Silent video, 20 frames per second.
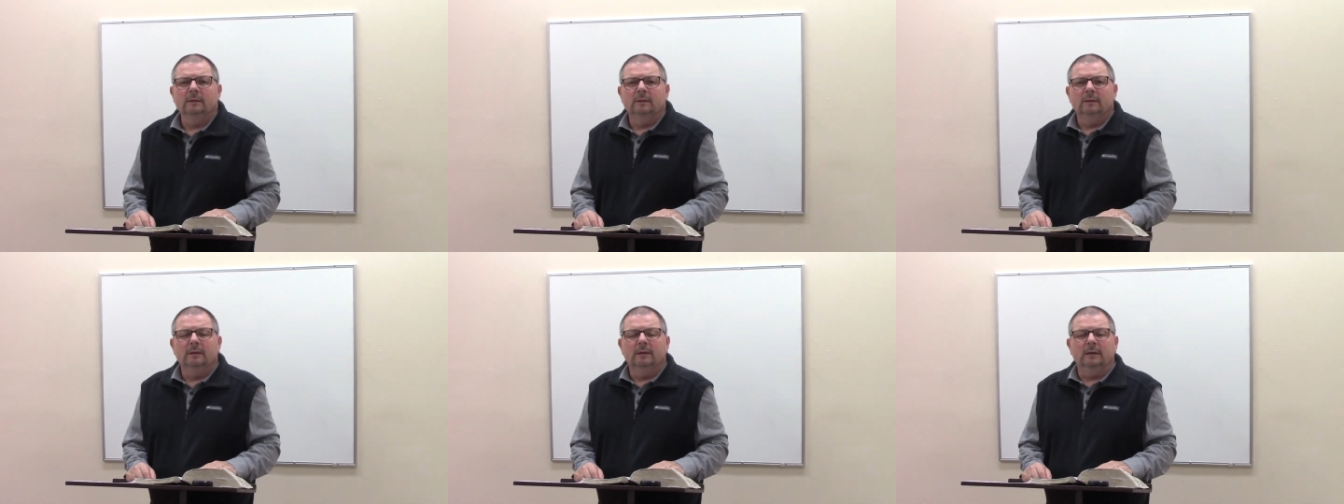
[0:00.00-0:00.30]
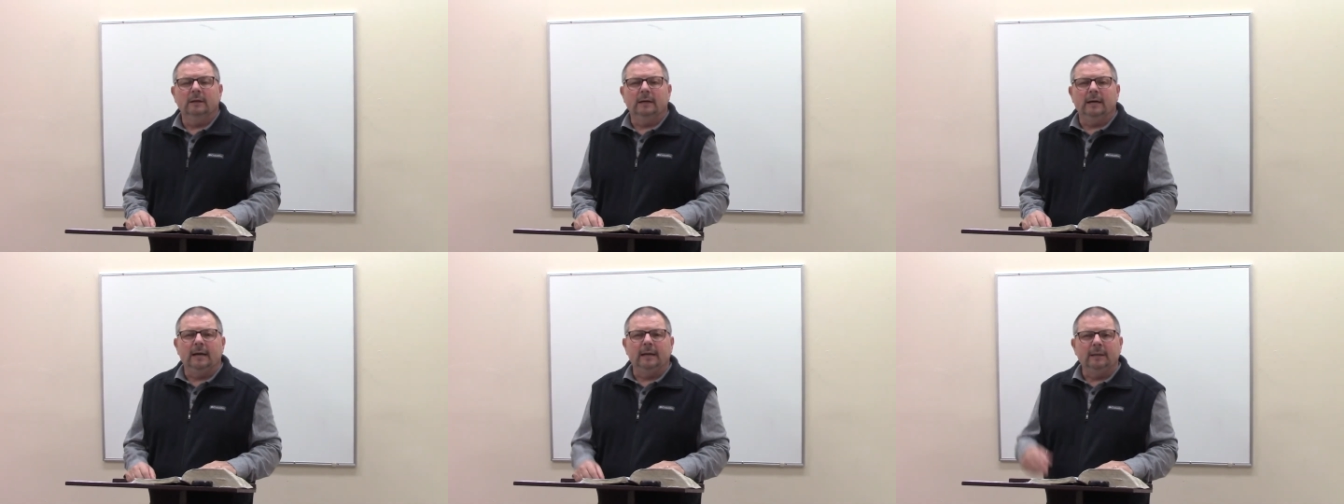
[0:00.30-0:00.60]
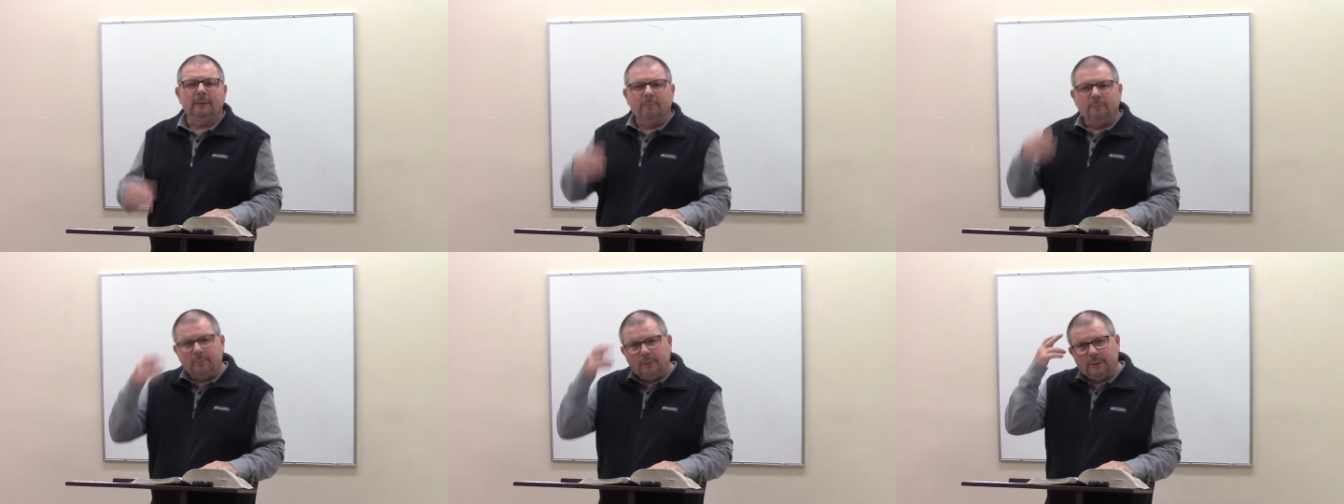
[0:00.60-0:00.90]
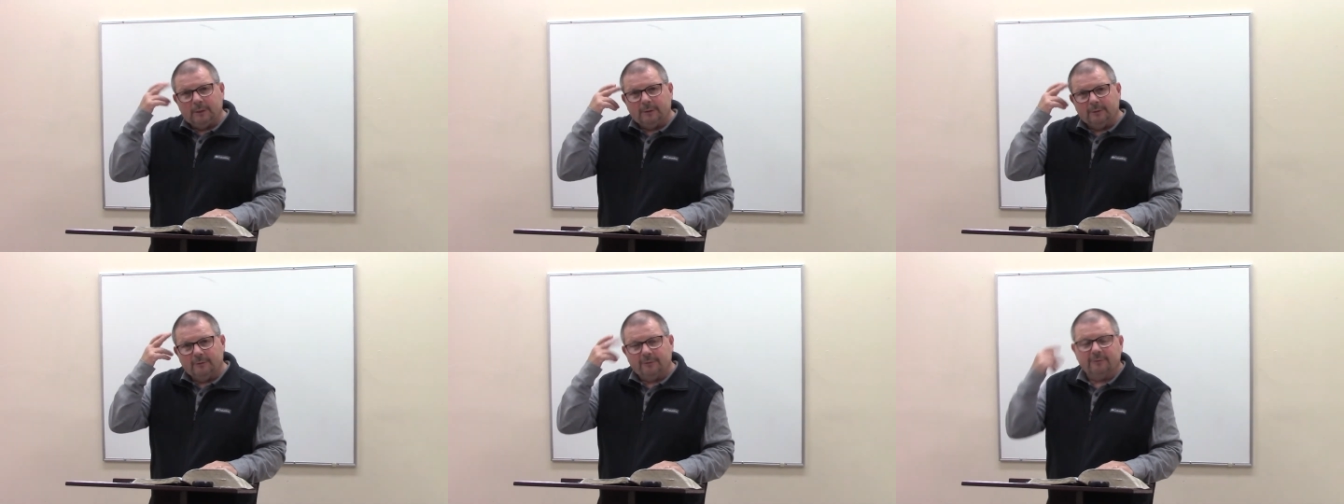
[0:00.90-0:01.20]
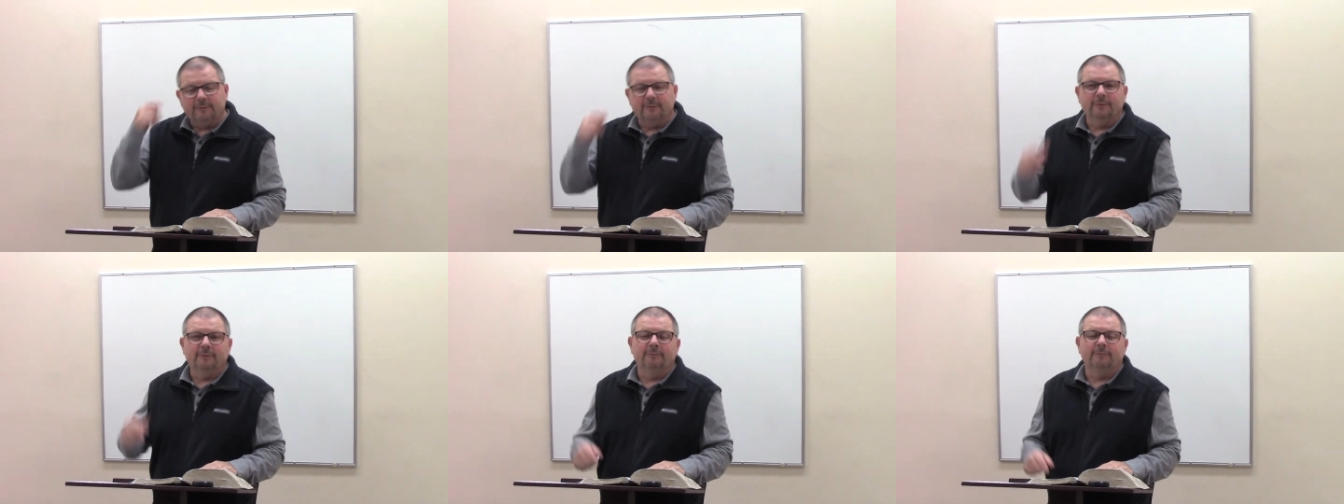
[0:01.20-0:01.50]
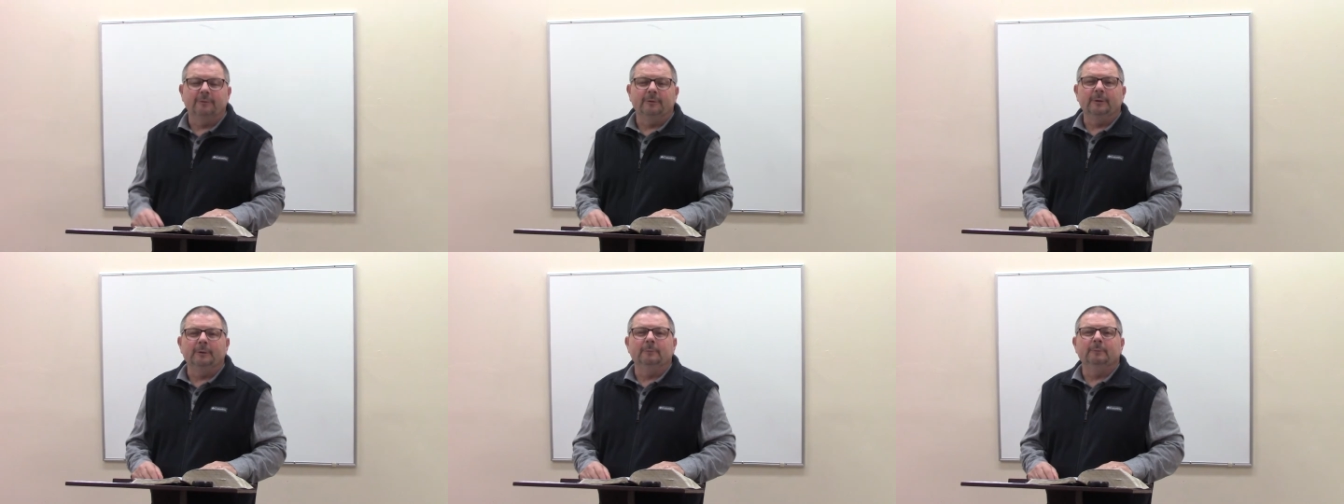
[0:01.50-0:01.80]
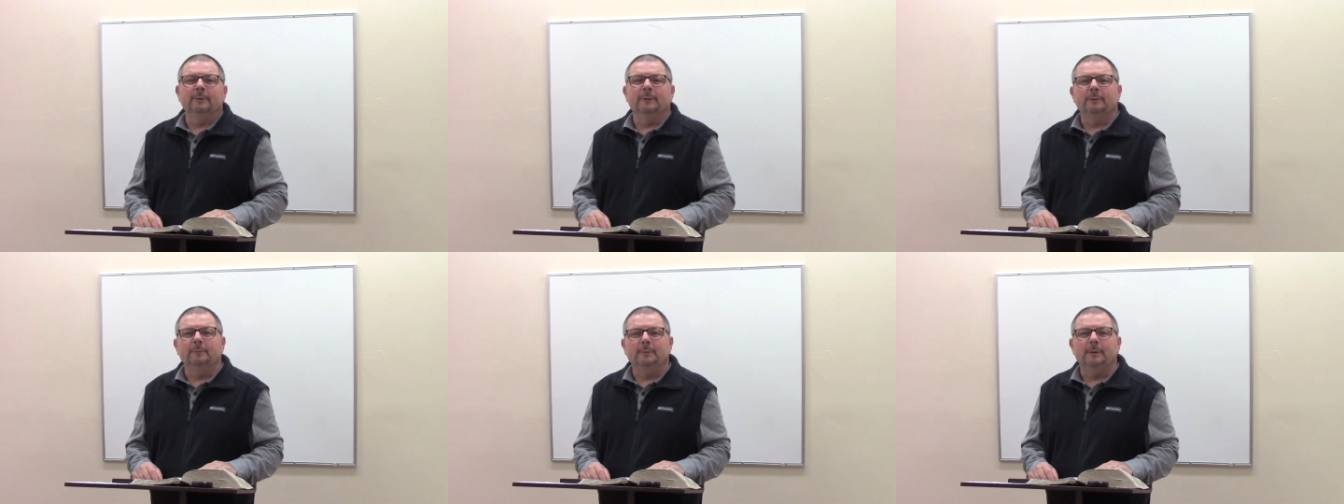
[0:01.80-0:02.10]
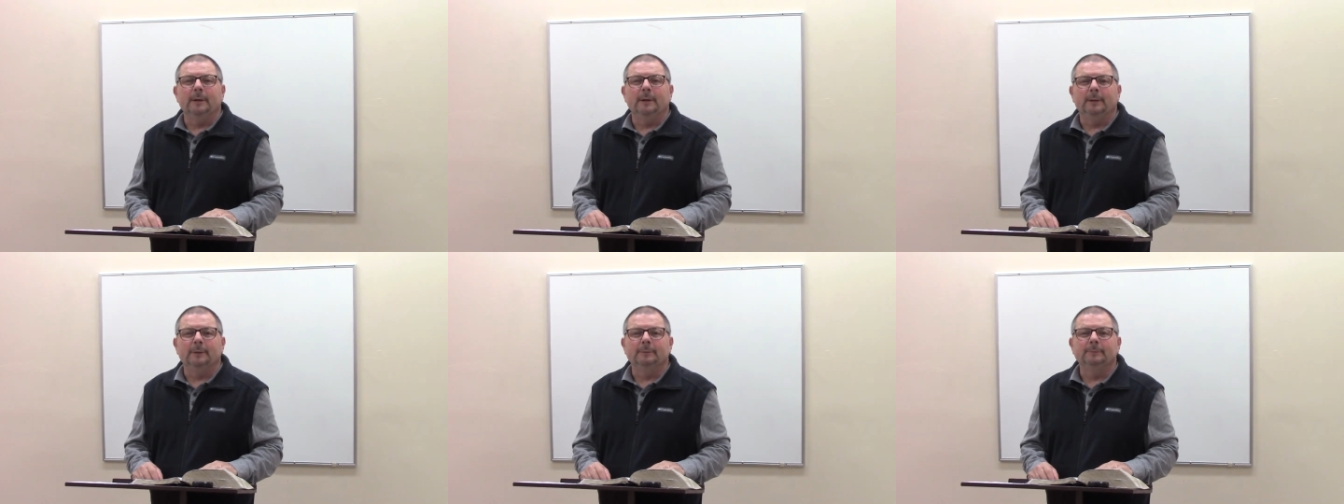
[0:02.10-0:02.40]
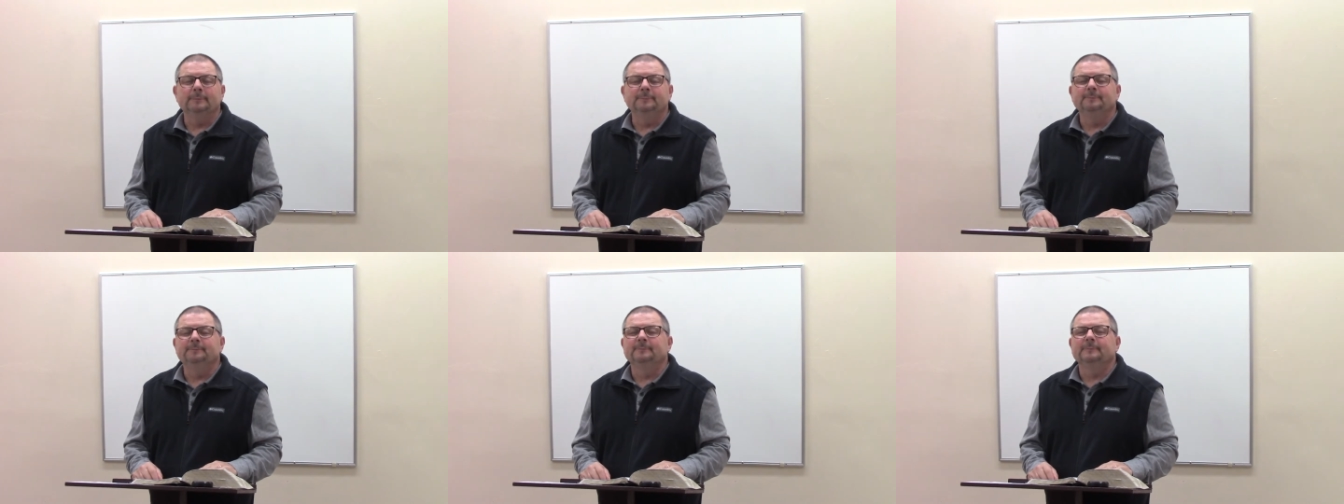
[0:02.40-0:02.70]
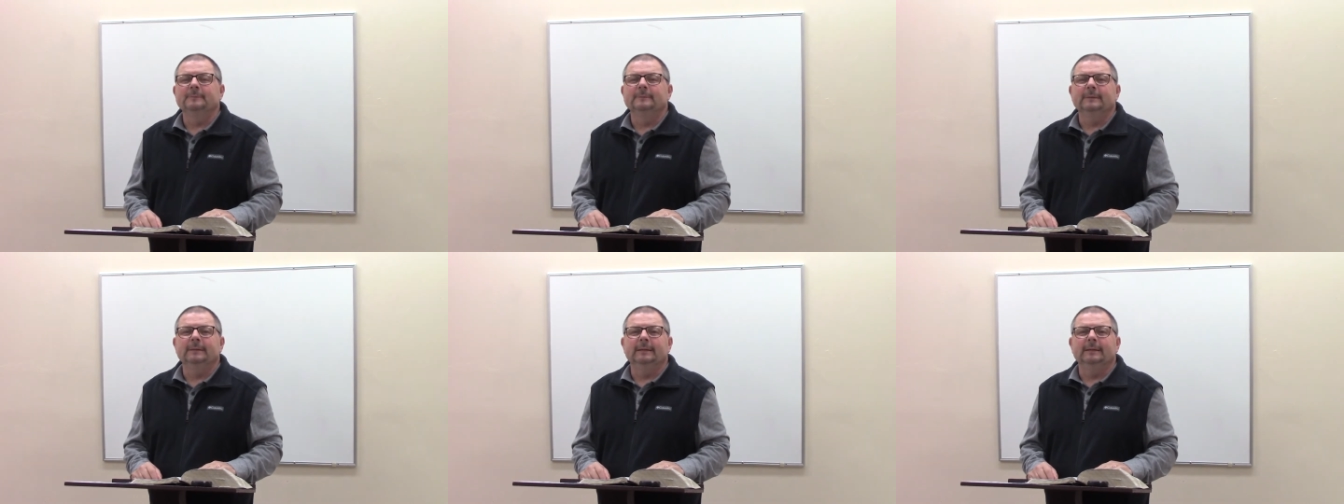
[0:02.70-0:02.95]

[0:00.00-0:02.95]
Uh, I didn't put this silver in with a bottle.